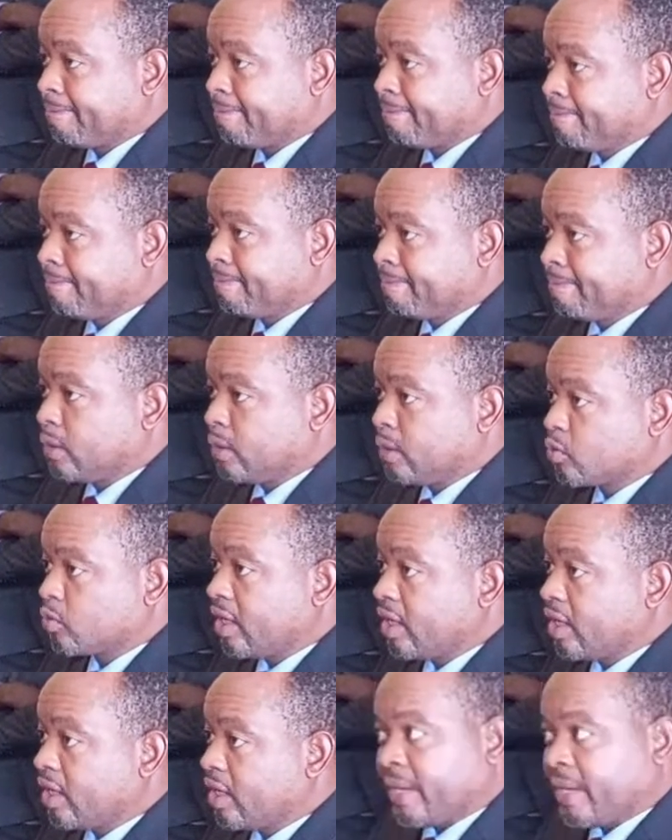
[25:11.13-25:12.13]
Because we are
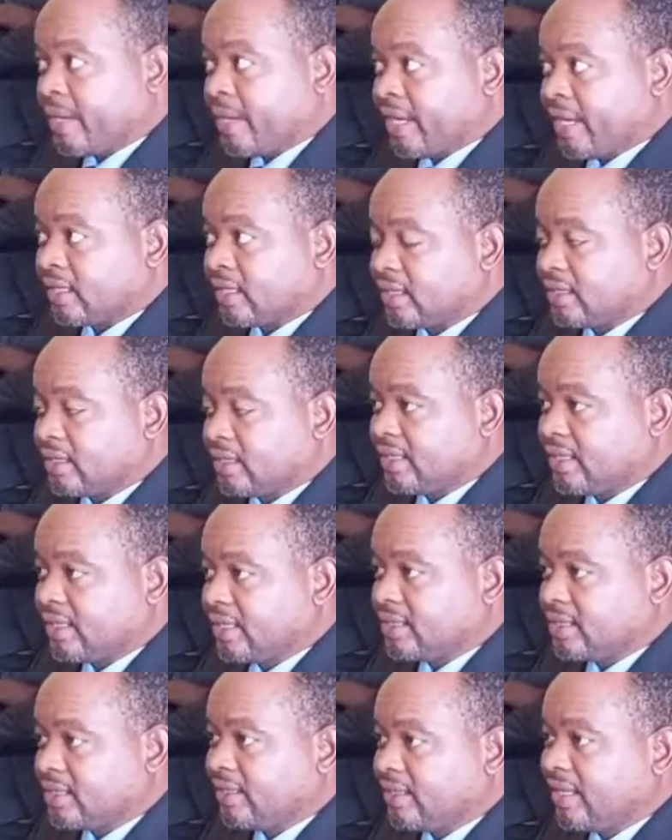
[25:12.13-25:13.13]
also aware that
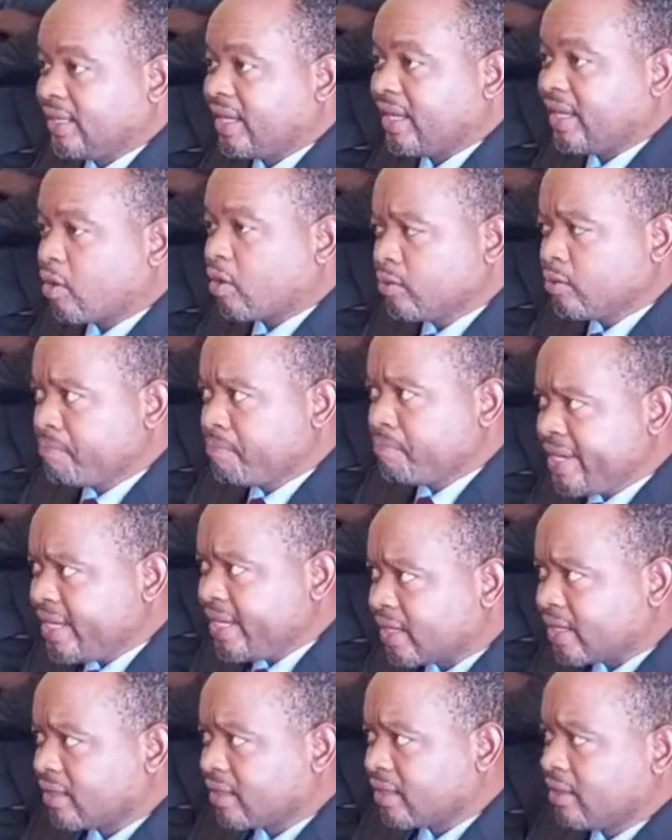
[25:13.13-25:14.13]
there could be
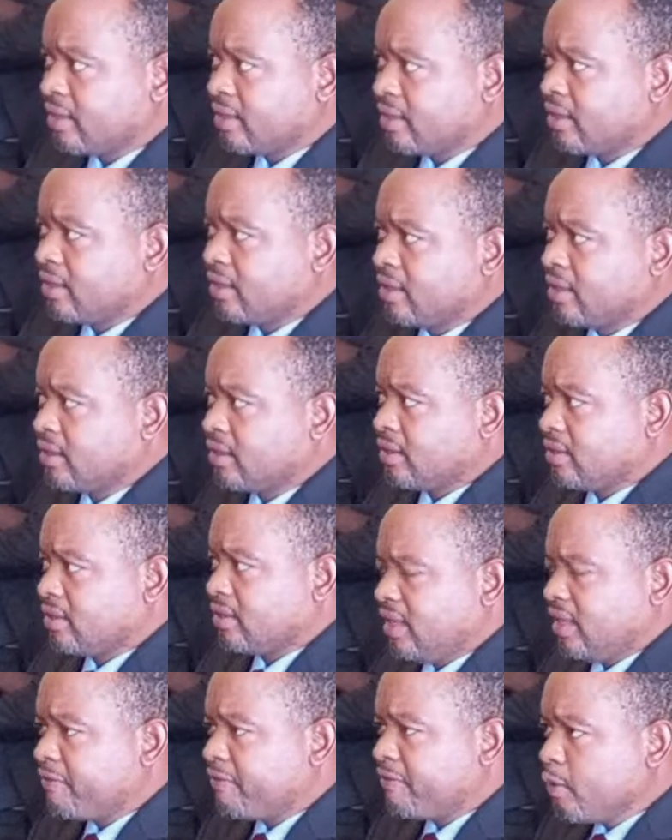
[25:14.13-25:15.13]
a
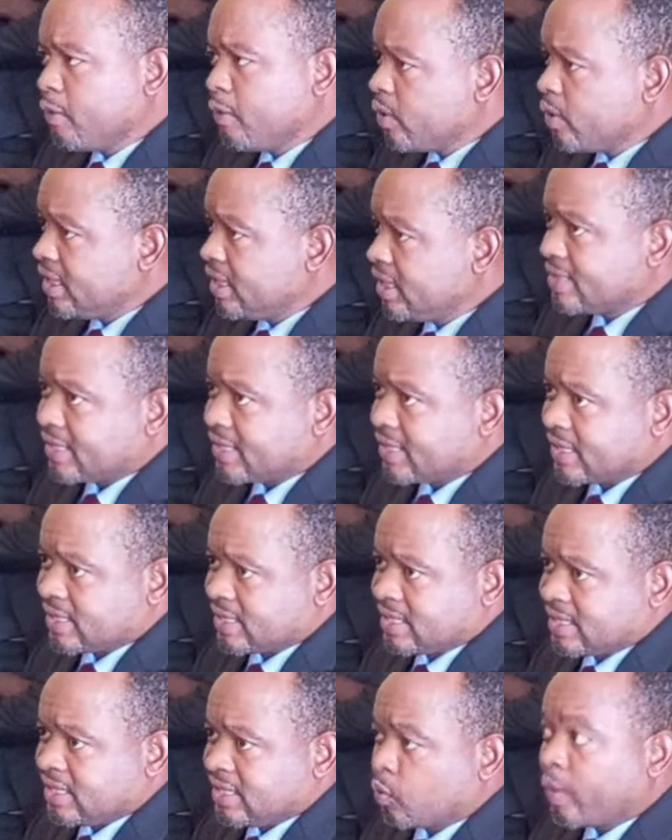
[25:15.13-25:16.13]
few
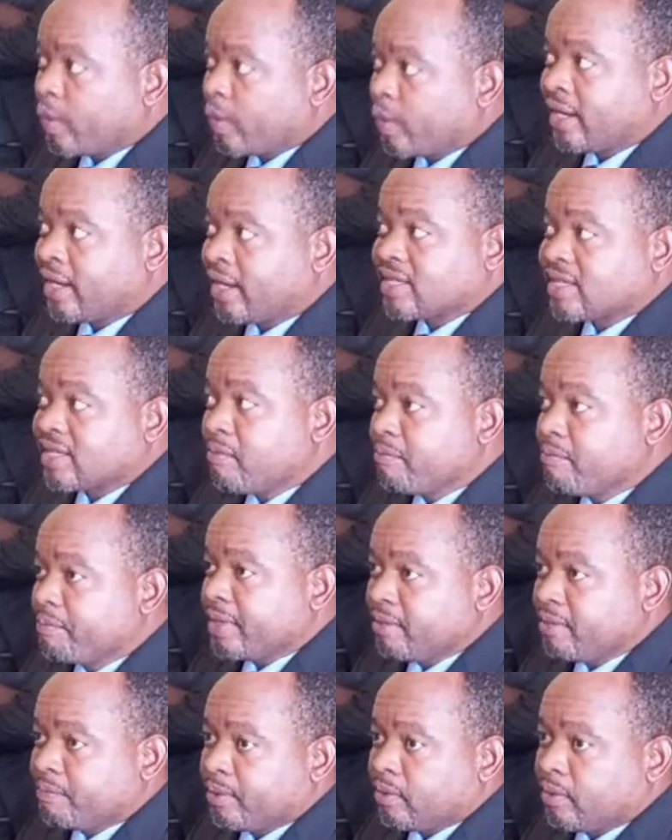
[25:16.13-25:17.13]
instances where some
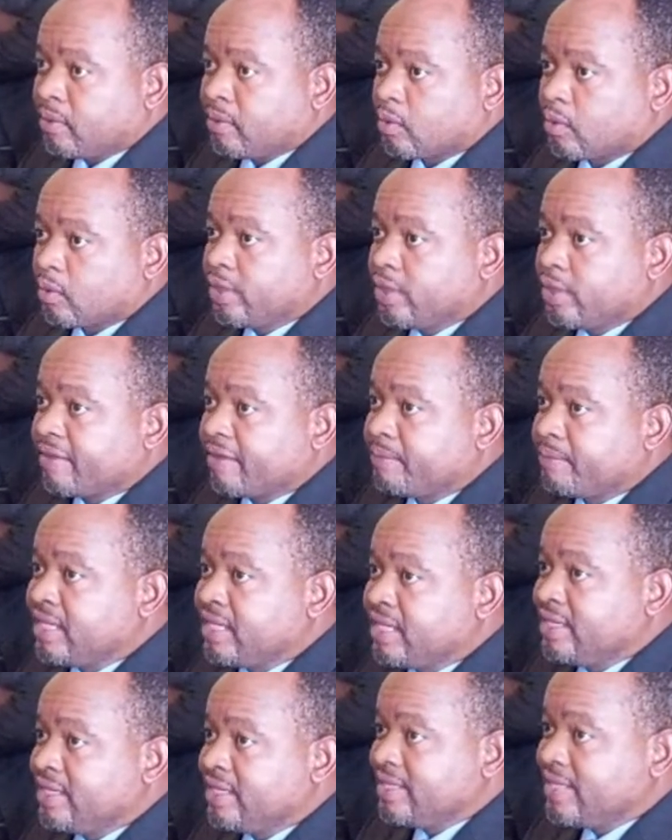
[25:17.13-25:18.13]
people could have been
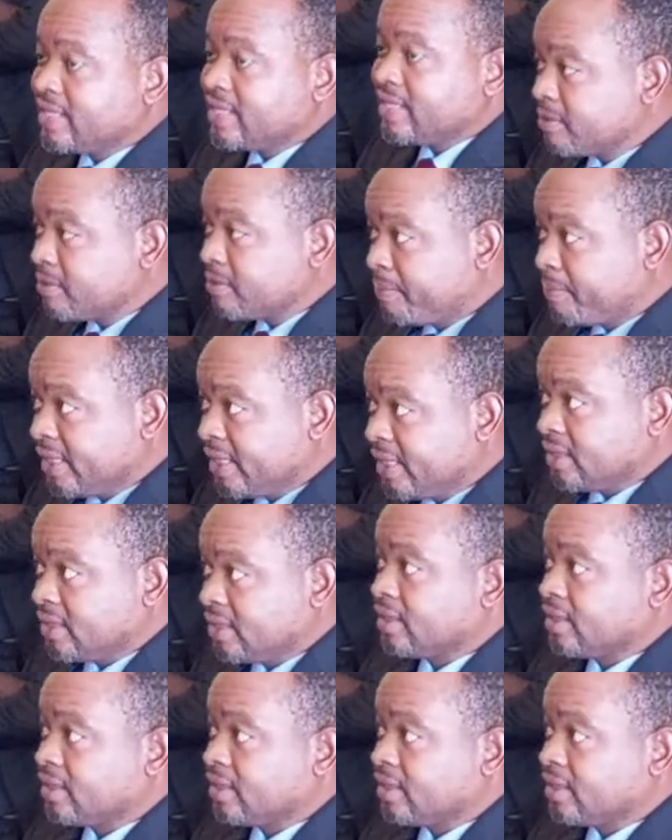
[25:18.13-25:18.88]
disciplined